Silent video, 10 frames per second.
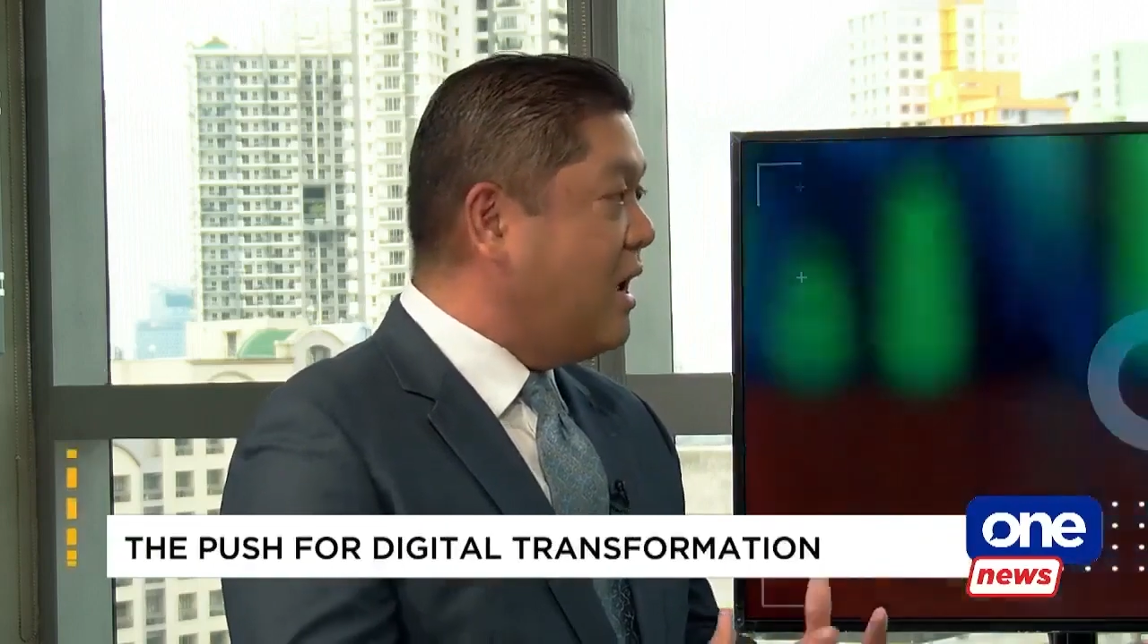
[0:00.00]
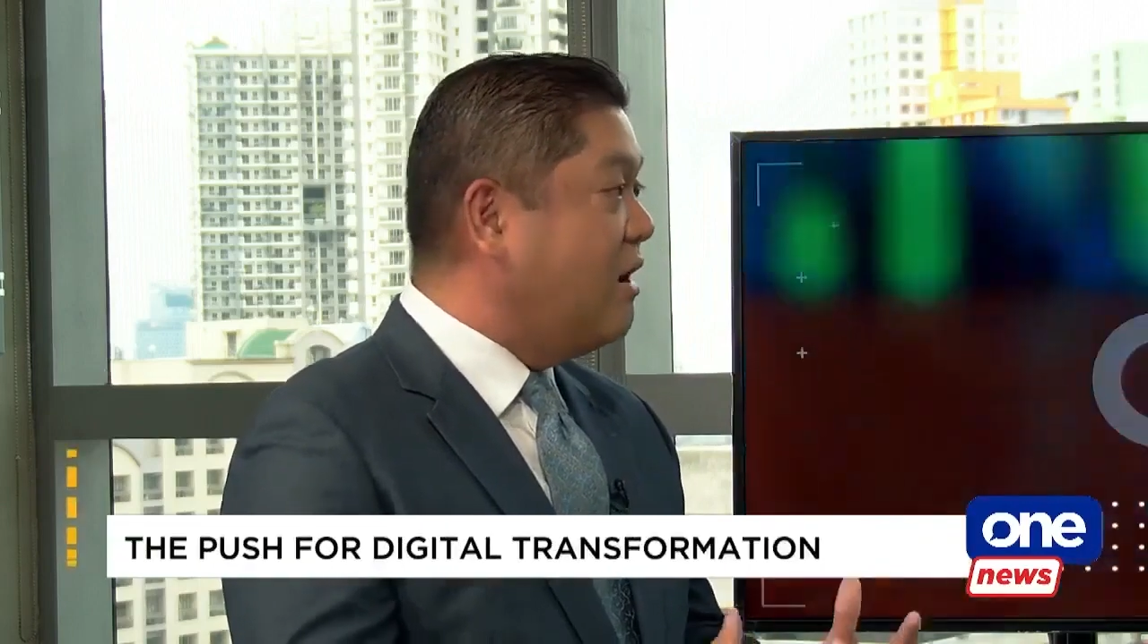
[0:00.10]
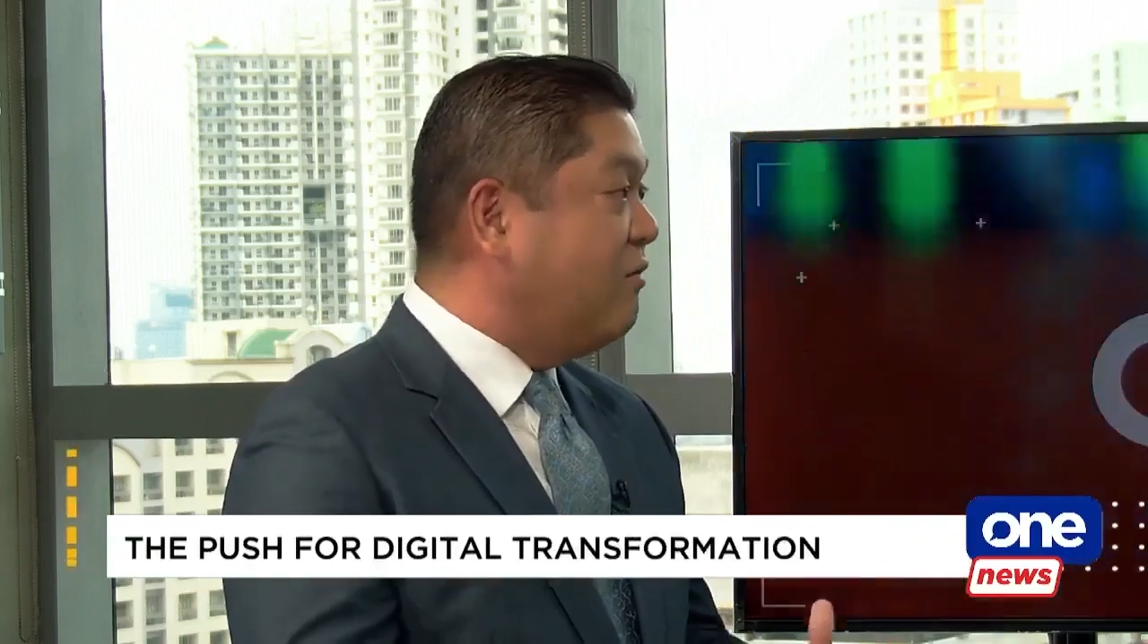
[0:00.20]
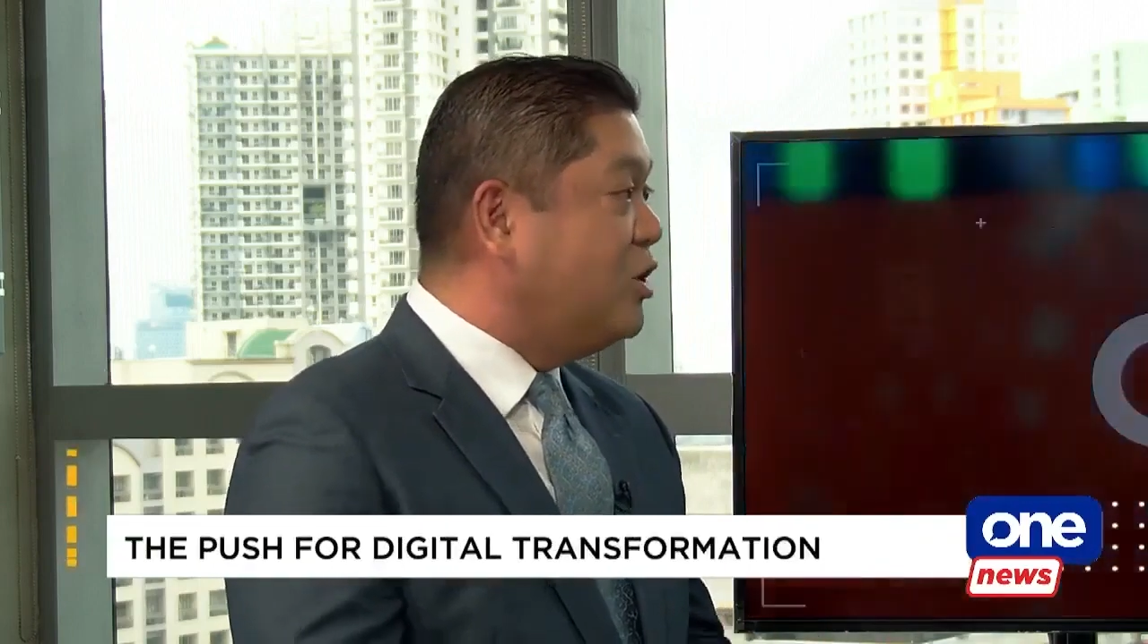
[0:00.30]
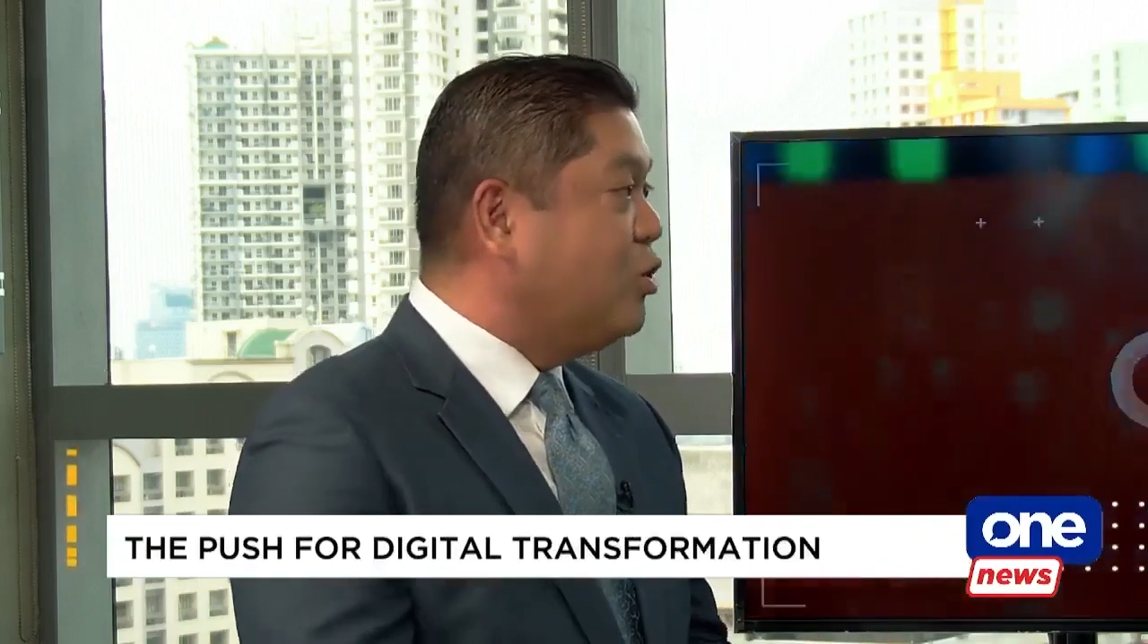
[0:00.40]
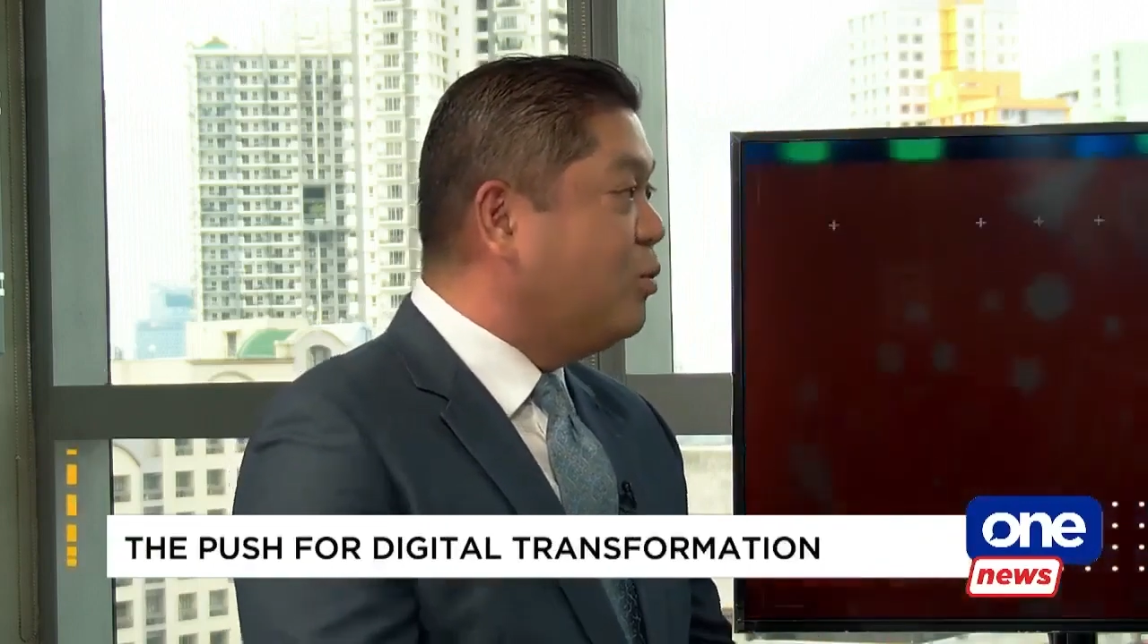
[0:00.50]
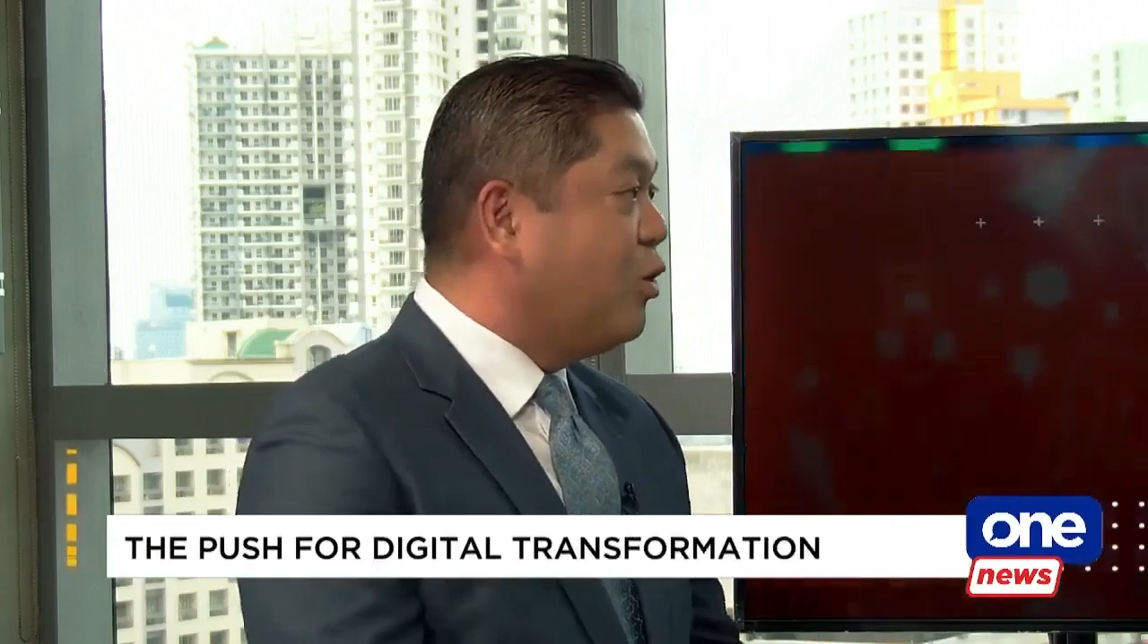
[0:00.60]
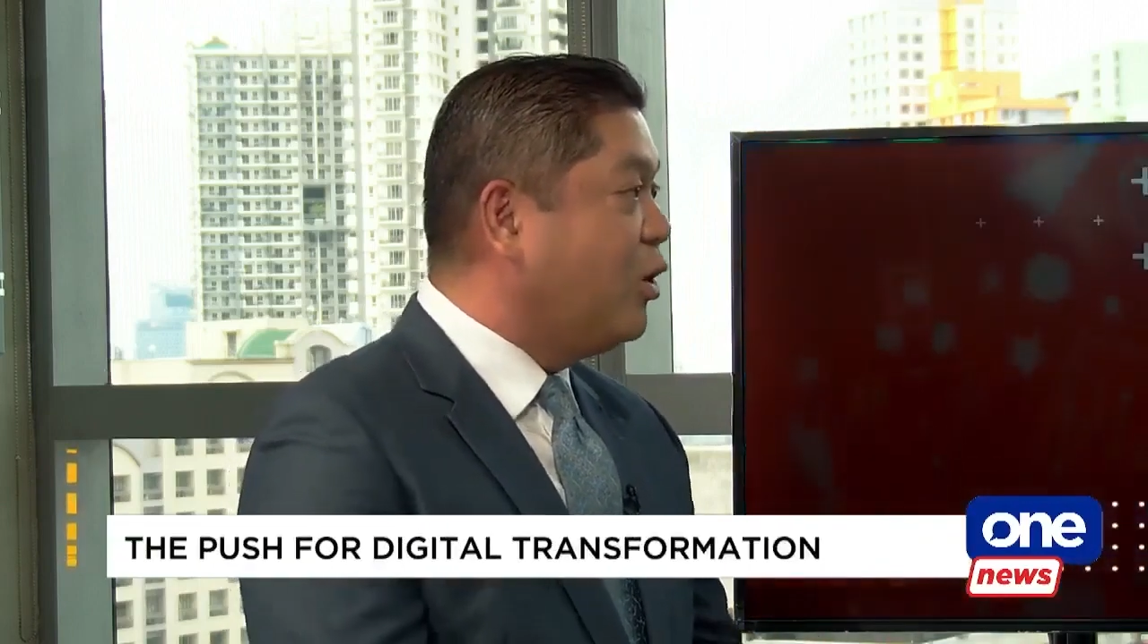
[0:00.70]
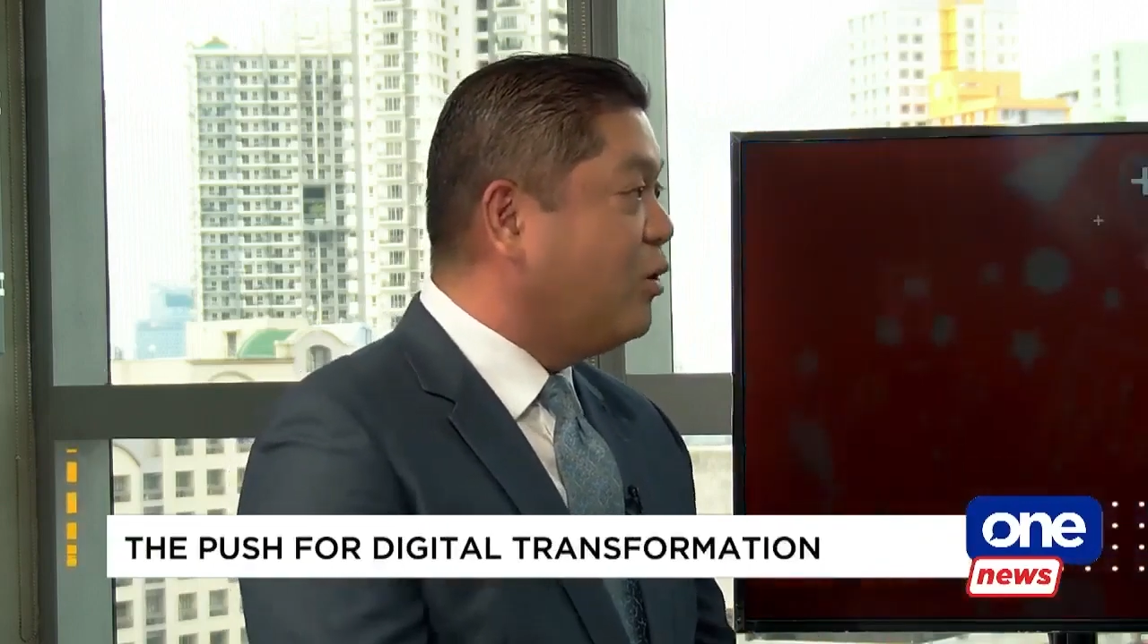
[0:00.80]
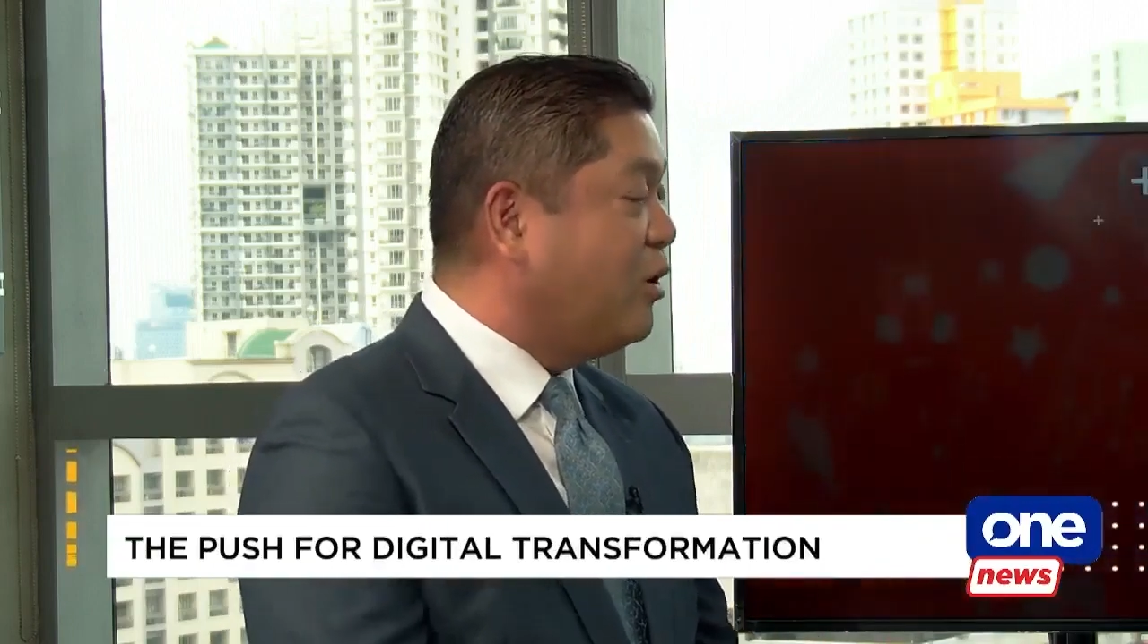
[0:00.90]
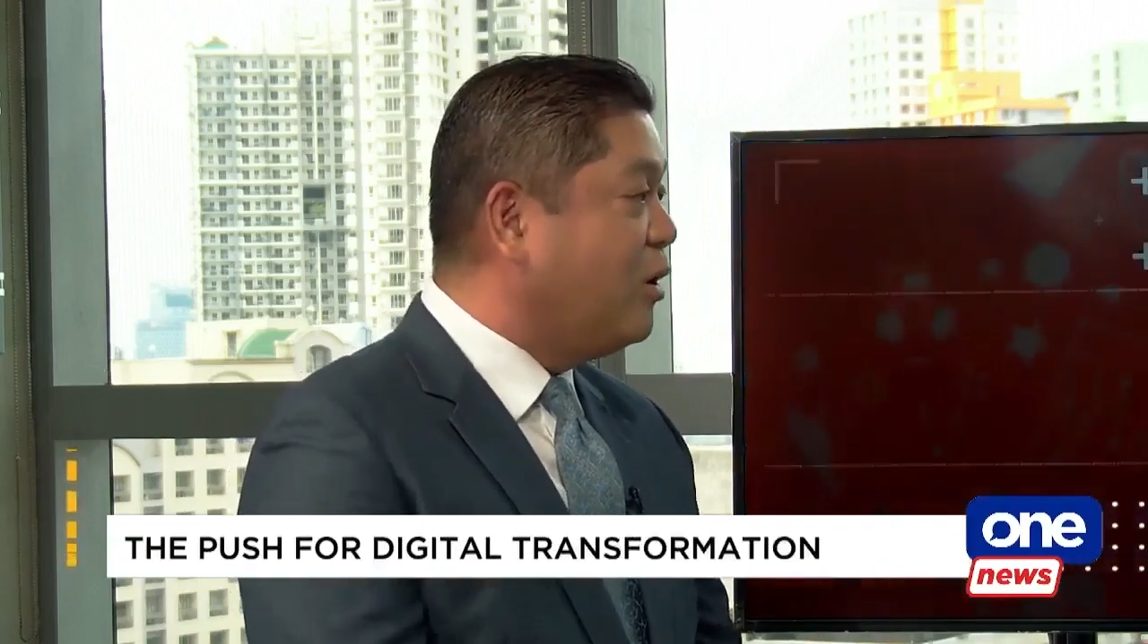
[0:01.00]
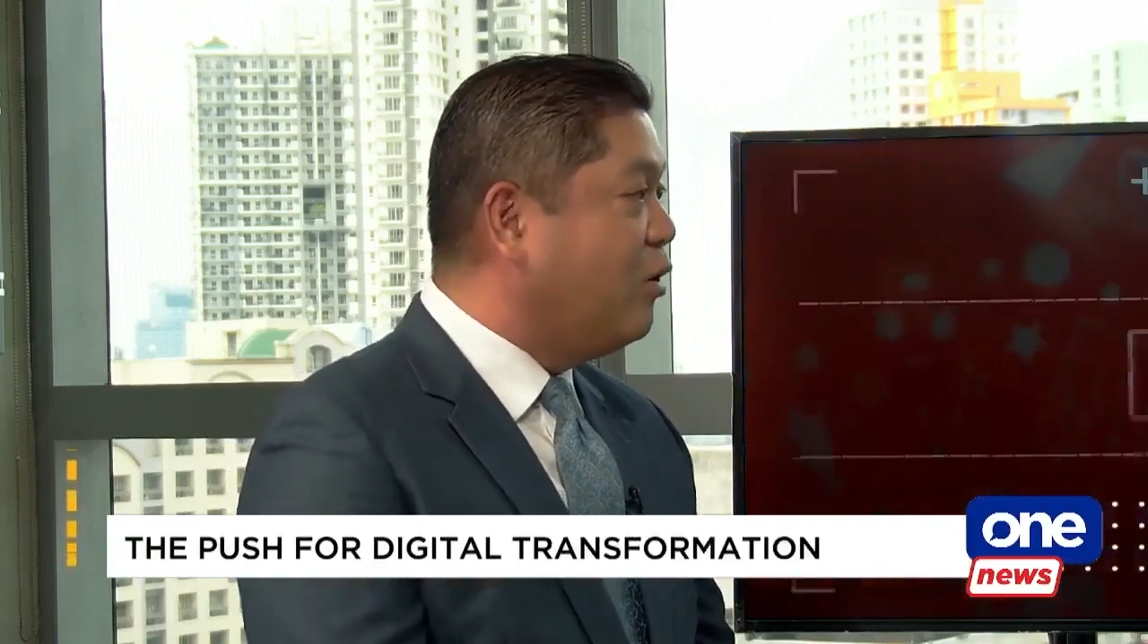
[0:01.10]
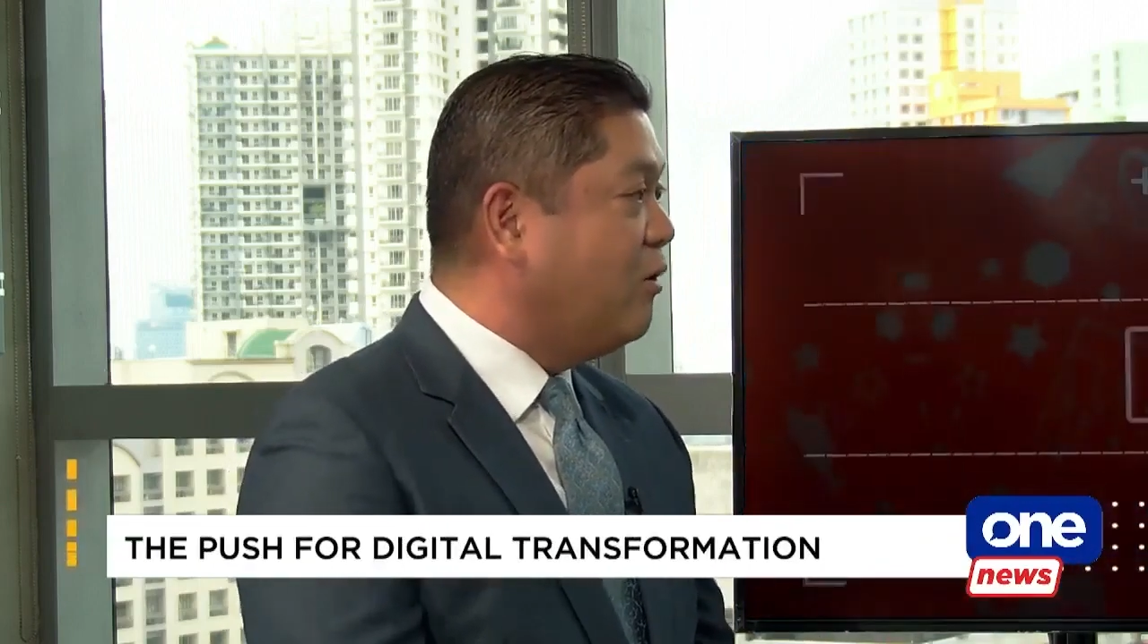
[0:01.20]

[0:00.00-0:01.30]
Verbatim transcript: avid supporter